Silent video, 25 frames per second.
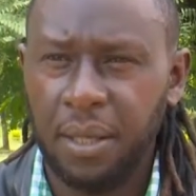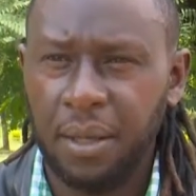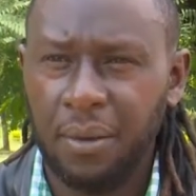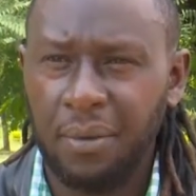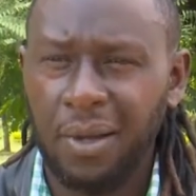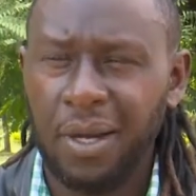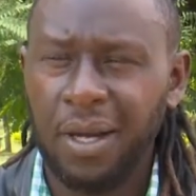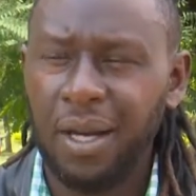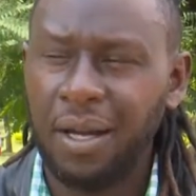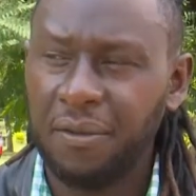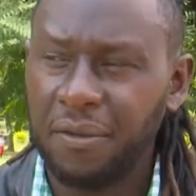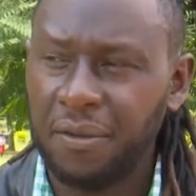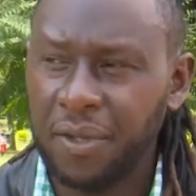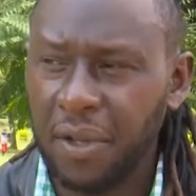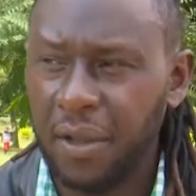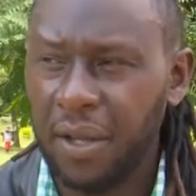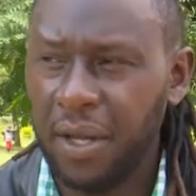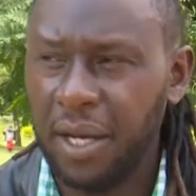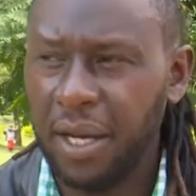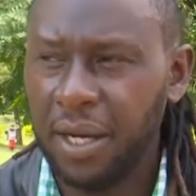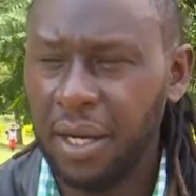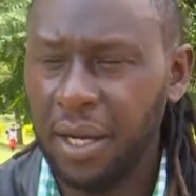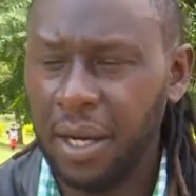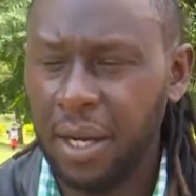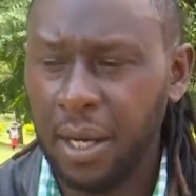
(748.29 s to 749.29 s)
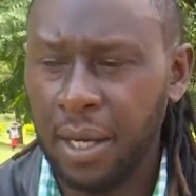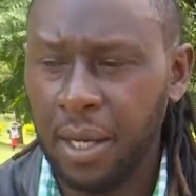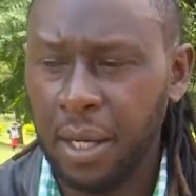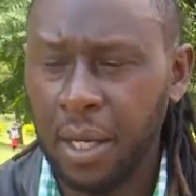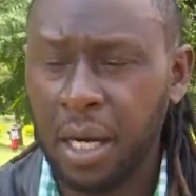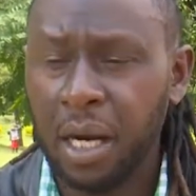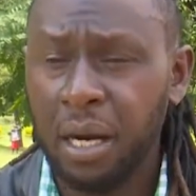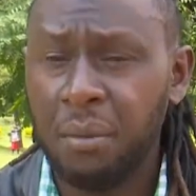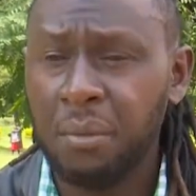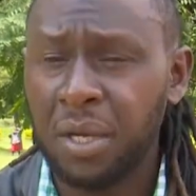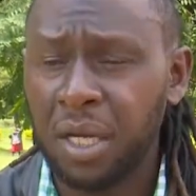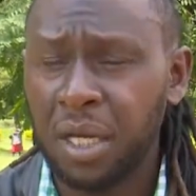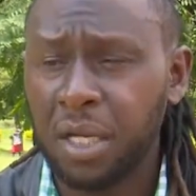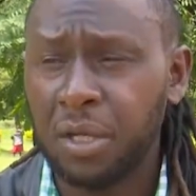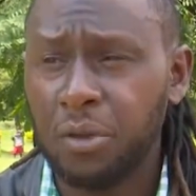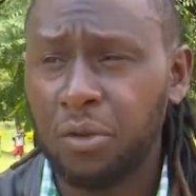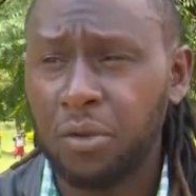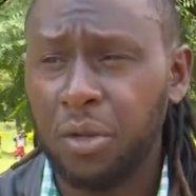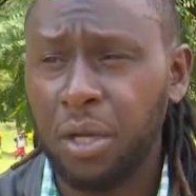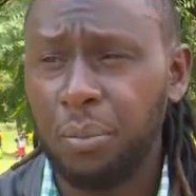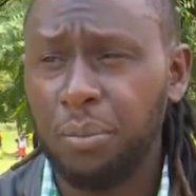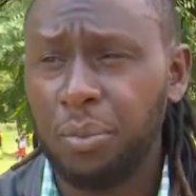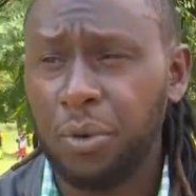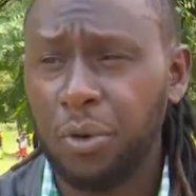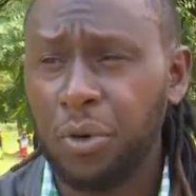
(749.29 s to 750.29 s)
Then after that, coming into
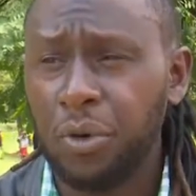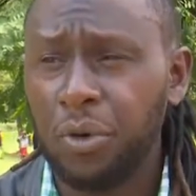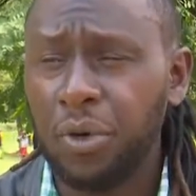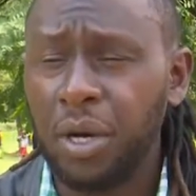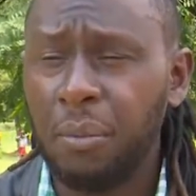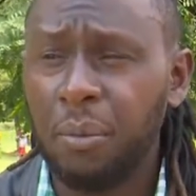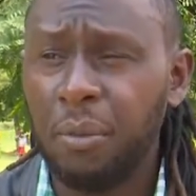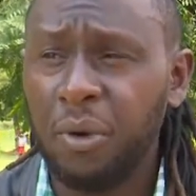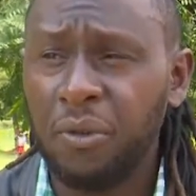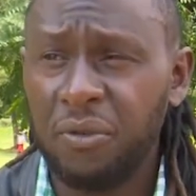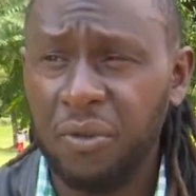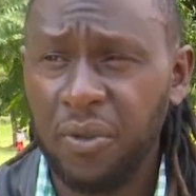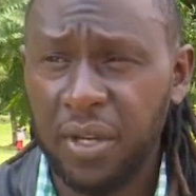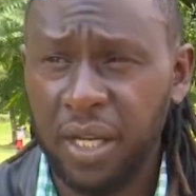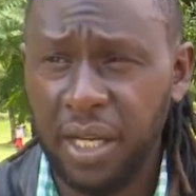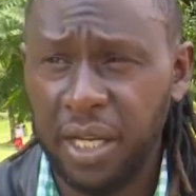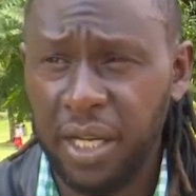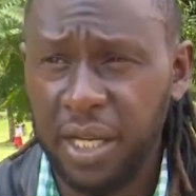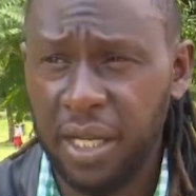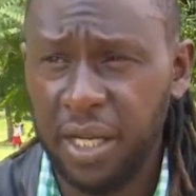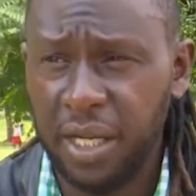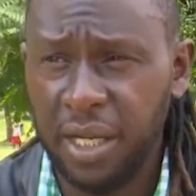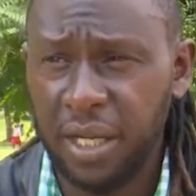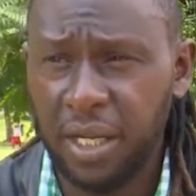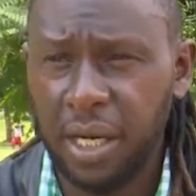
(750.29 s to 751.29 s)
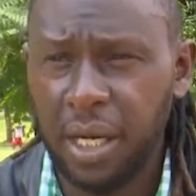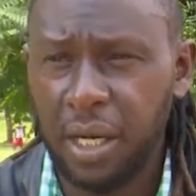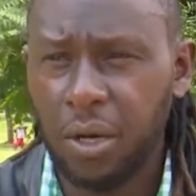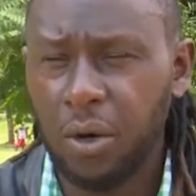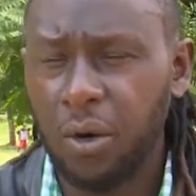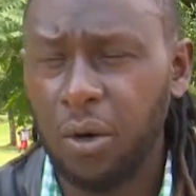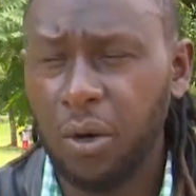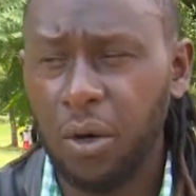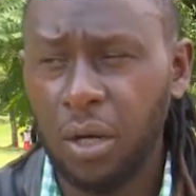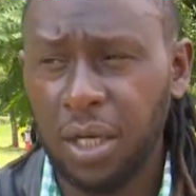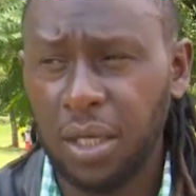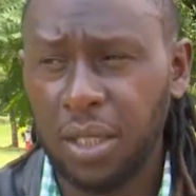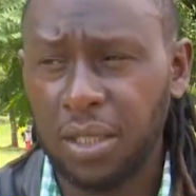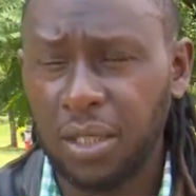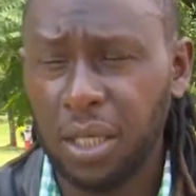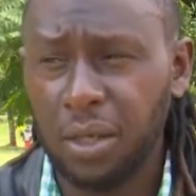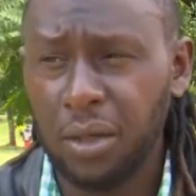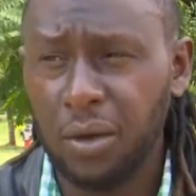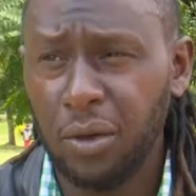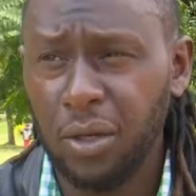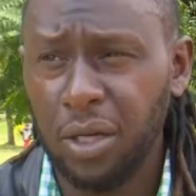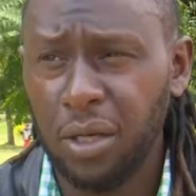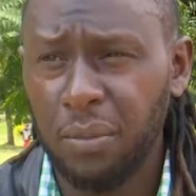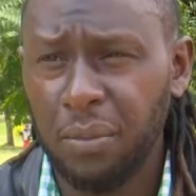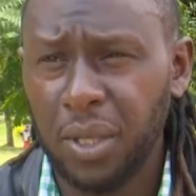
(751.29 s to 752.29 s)
the program of AA, Alcoholics
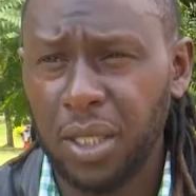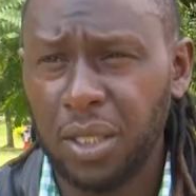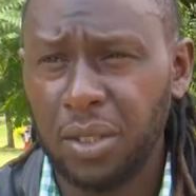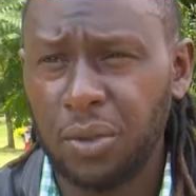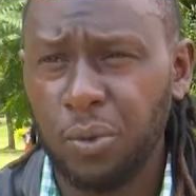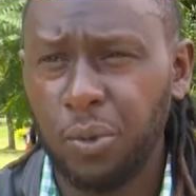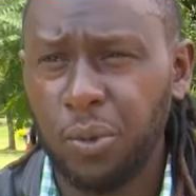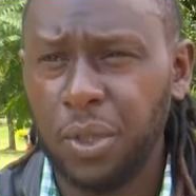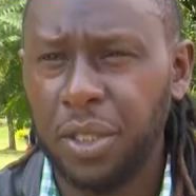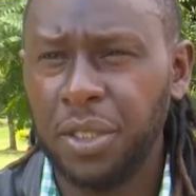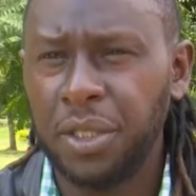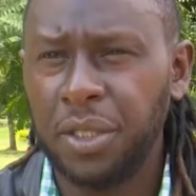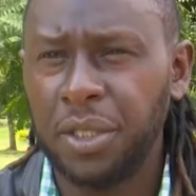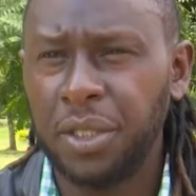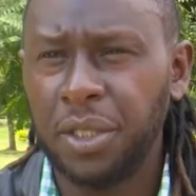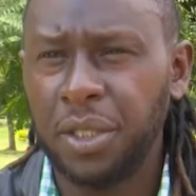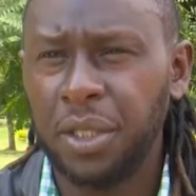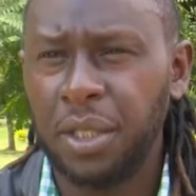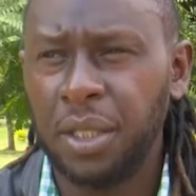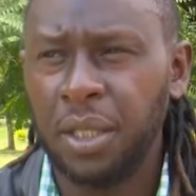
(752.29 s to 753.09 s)
Anonymous, which